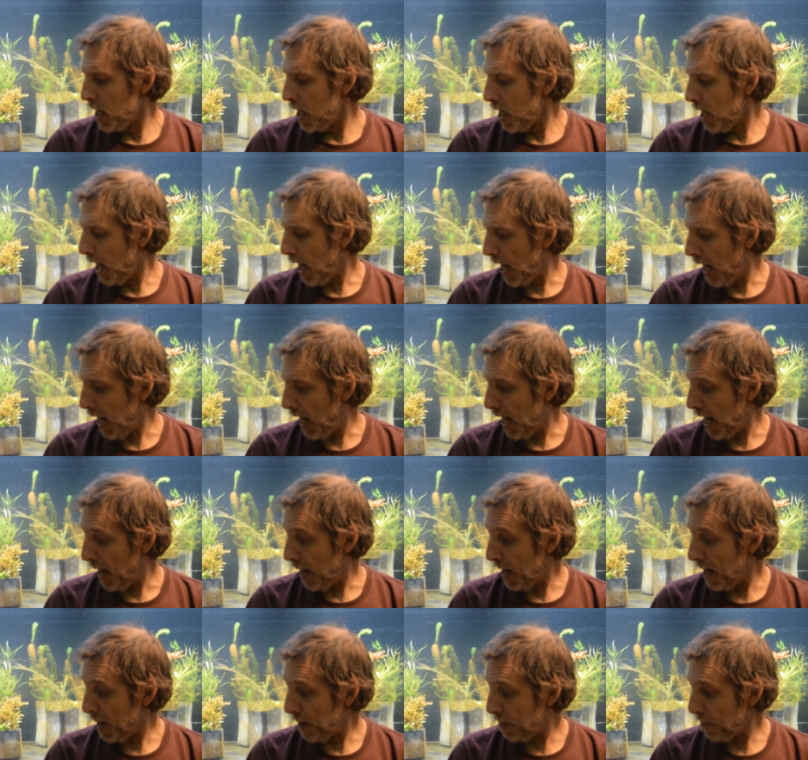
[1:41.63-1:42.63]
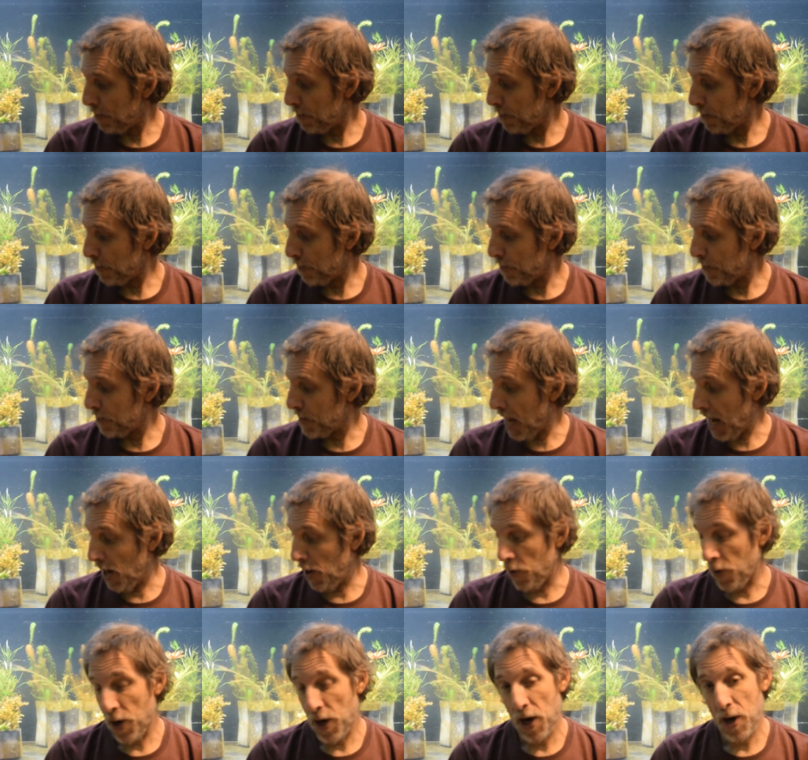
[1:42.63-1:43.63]

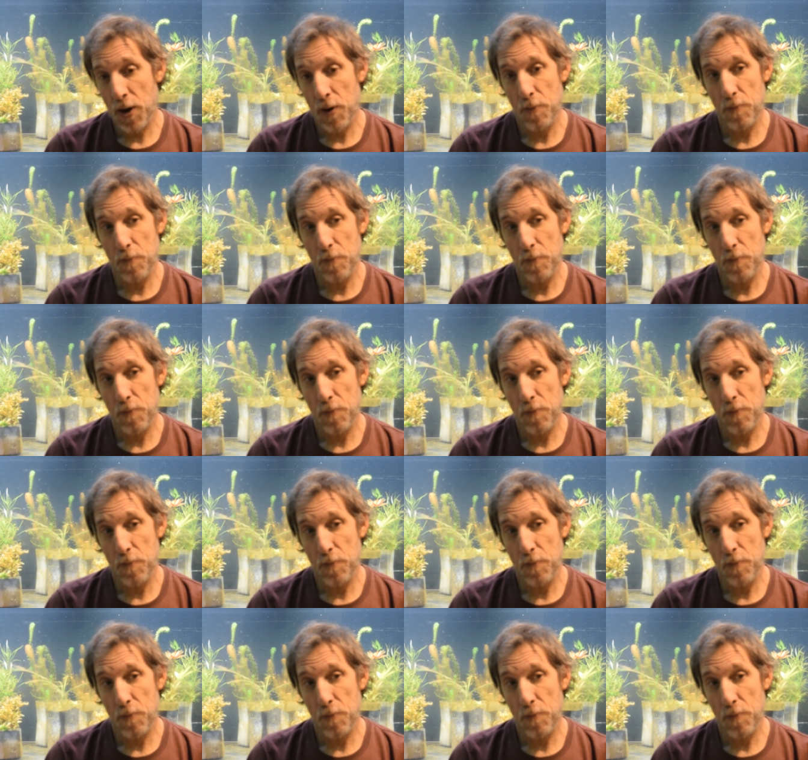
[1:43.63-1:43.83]
Now,